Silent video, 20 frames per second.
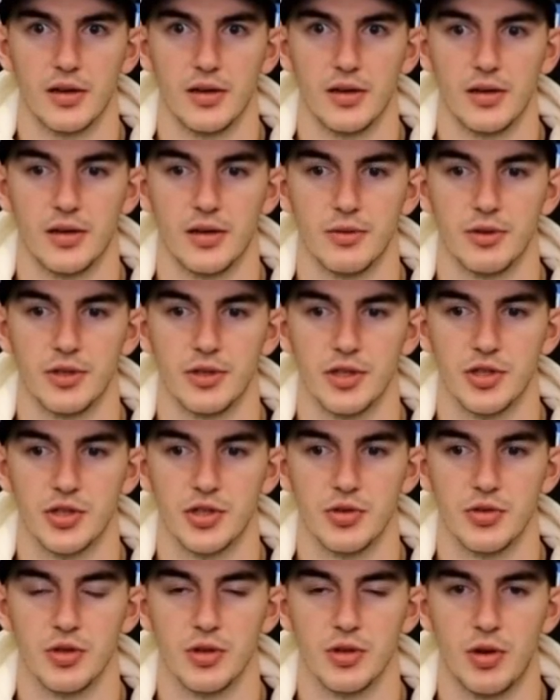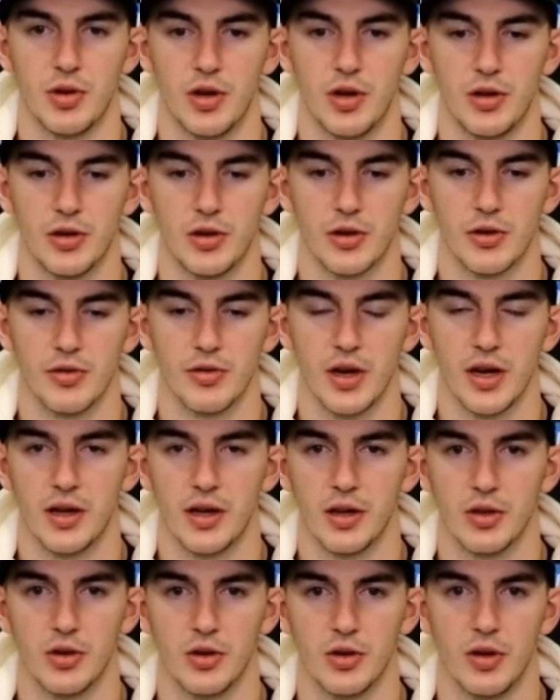which is shooting the ball, creating
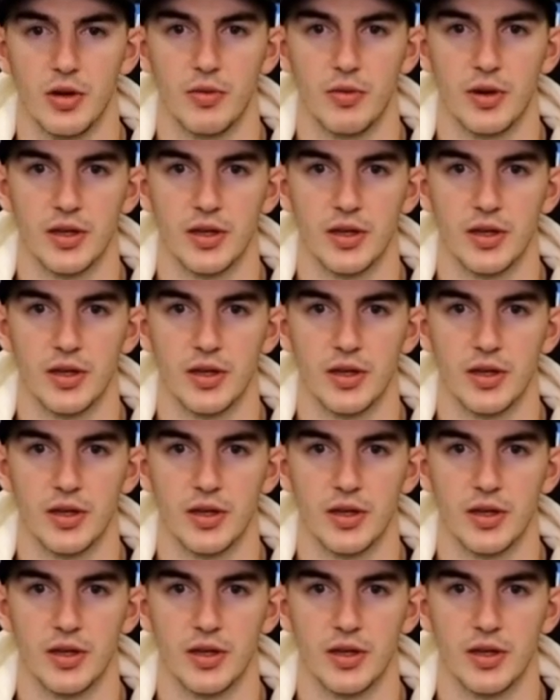a little bit